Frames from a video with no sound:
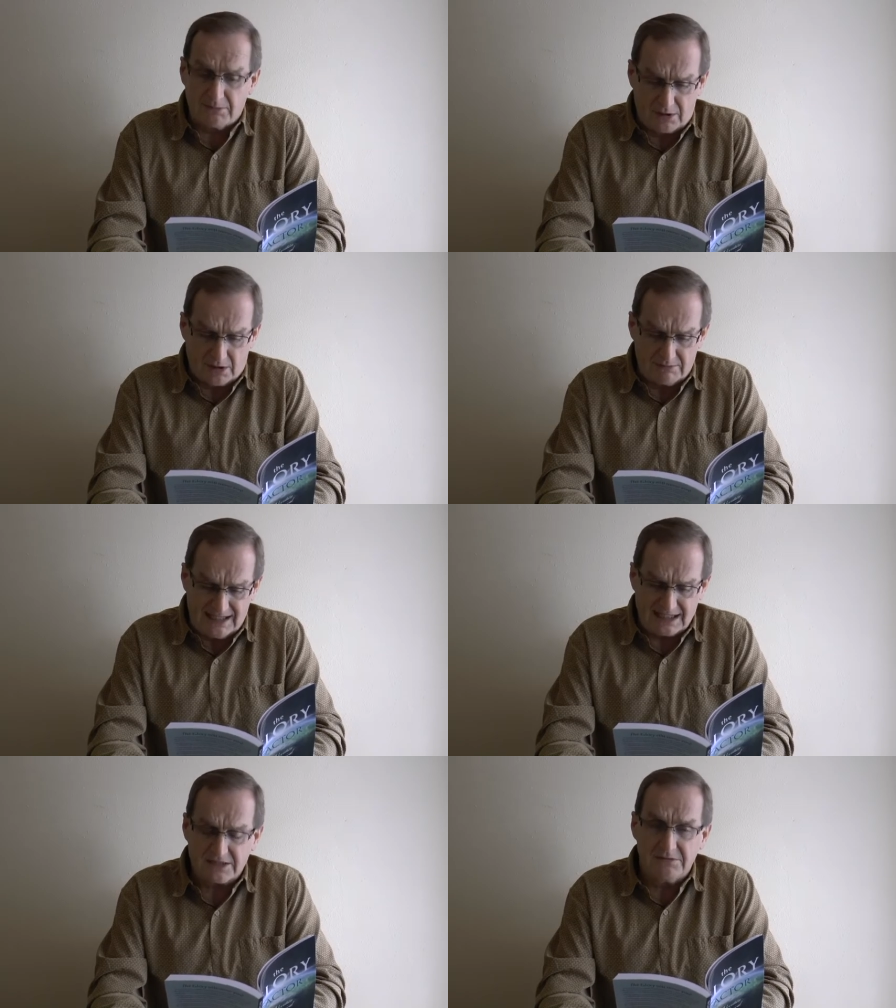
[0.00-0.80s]
and Merle
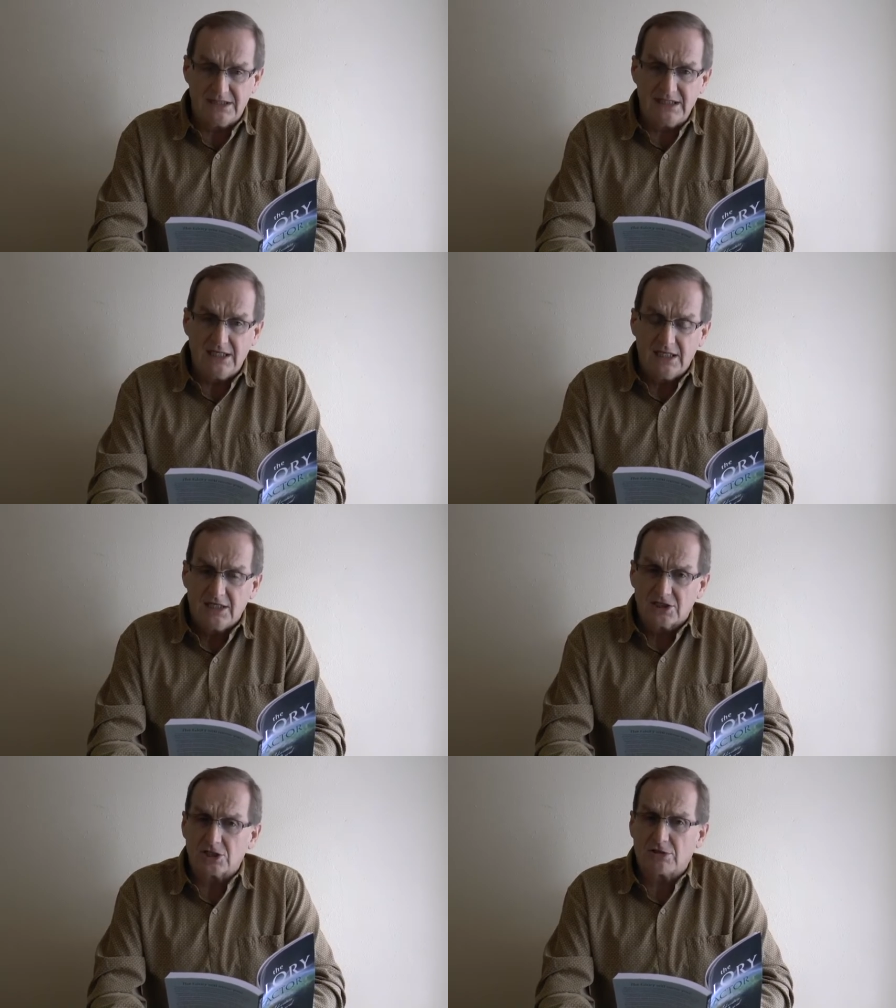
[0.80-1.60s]
McNamee
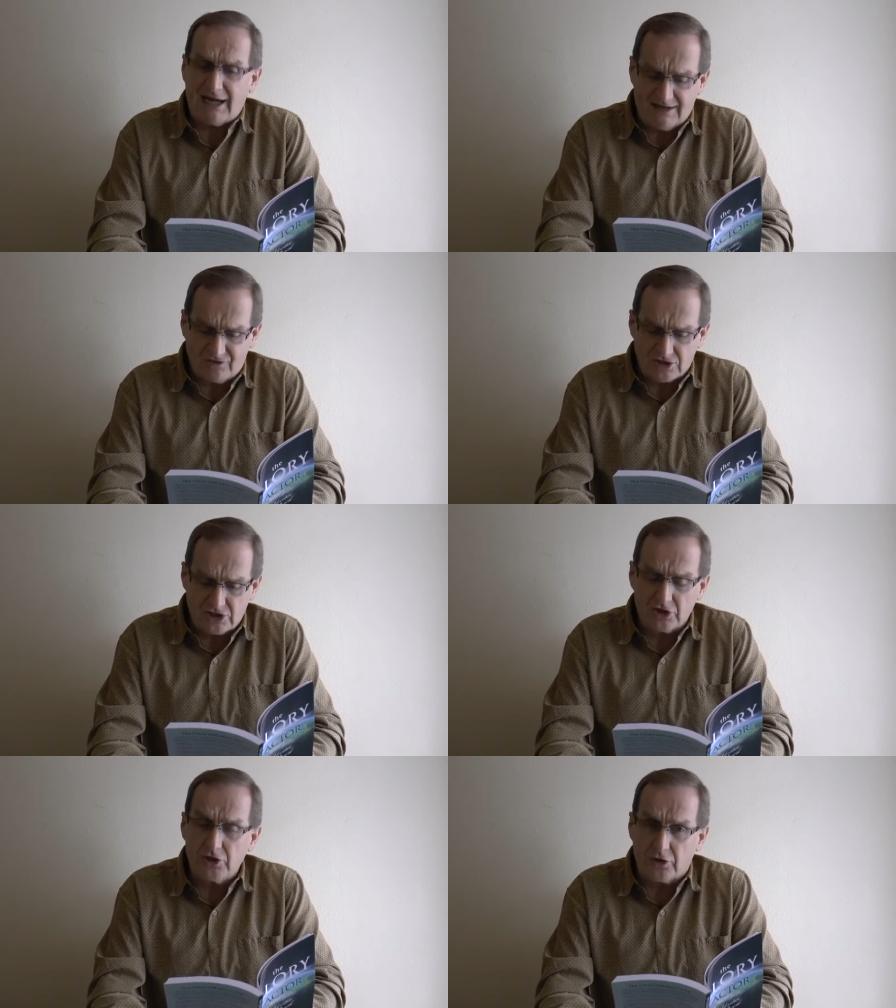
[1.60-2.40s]
to travel
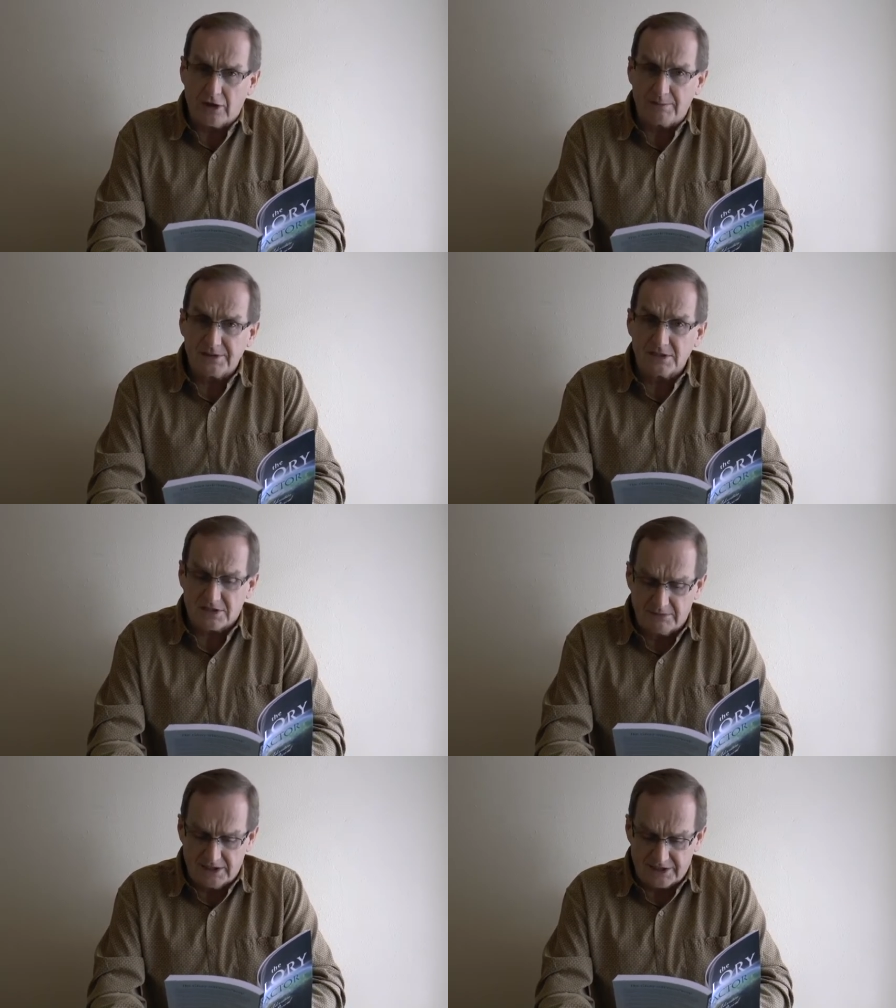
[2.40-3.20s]
to Europe
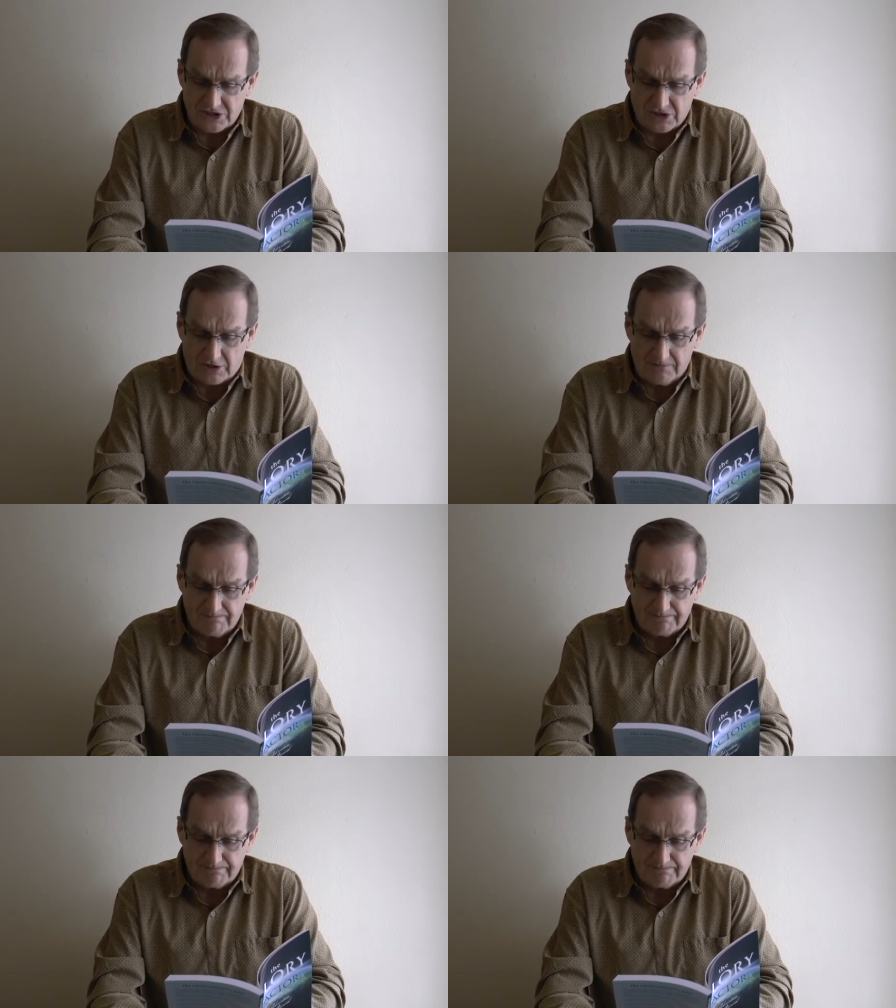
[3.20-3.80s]
to minister.